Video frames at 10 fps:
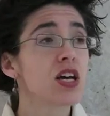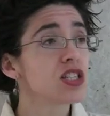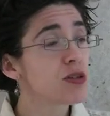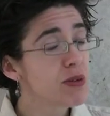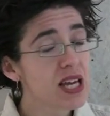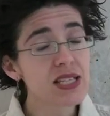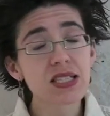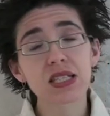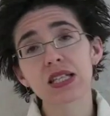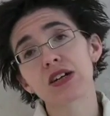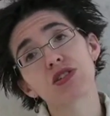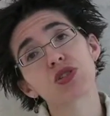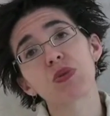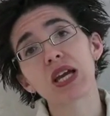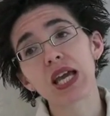to be as clear
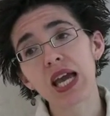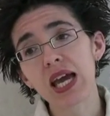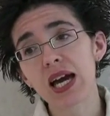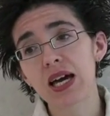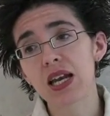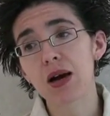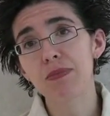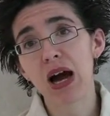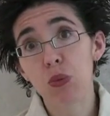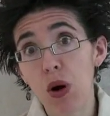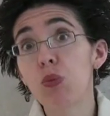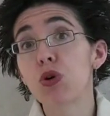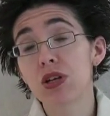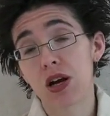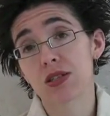as we can about what
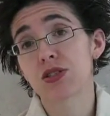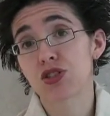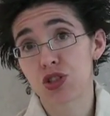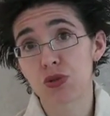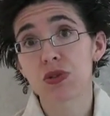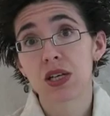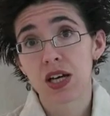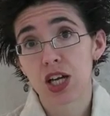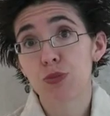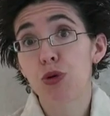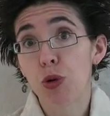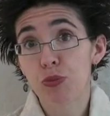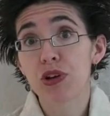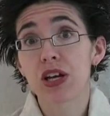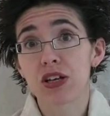would constitute an
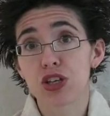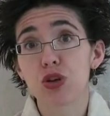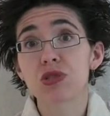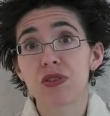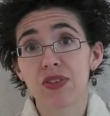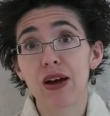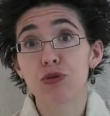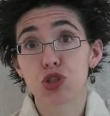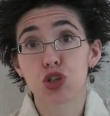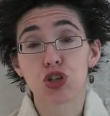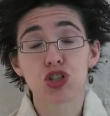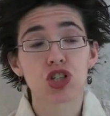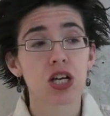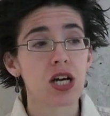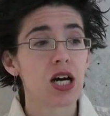appropriate use of that
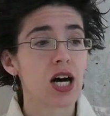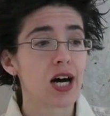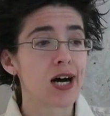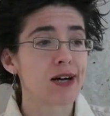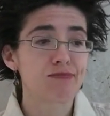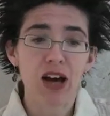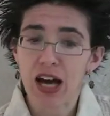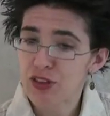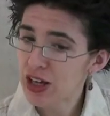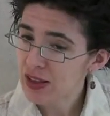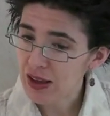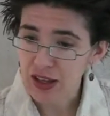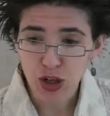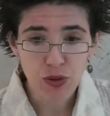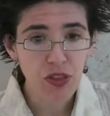research.
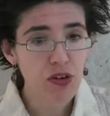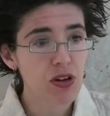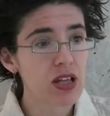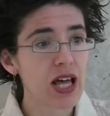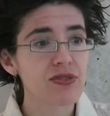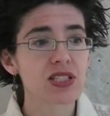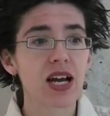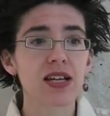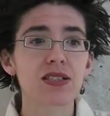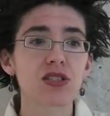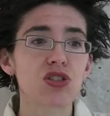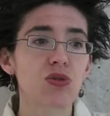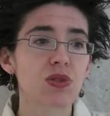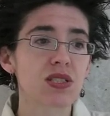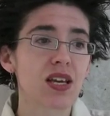I know that there are a lot of scientists
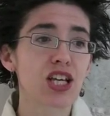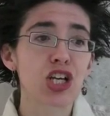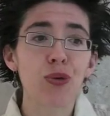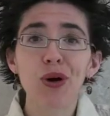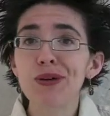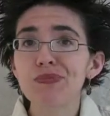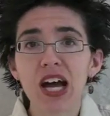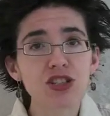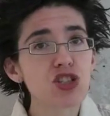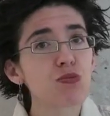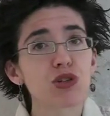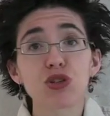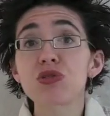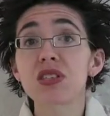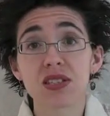who would say, you know what, I just
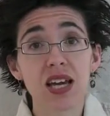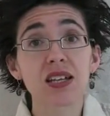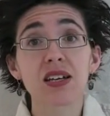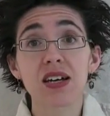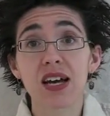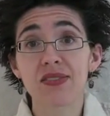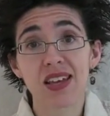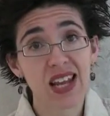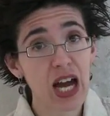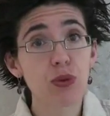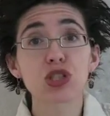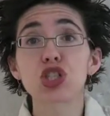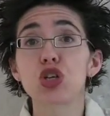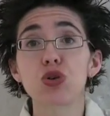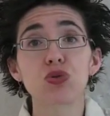produce the data and then how
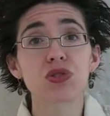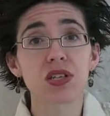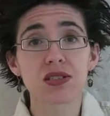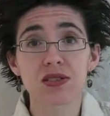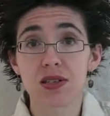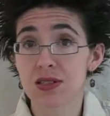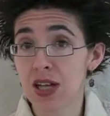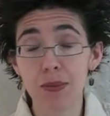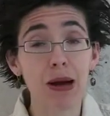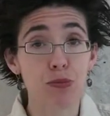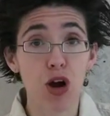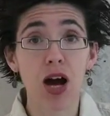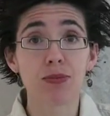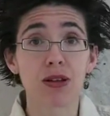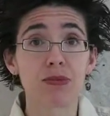it's used is not my
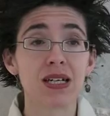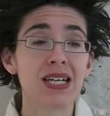problem.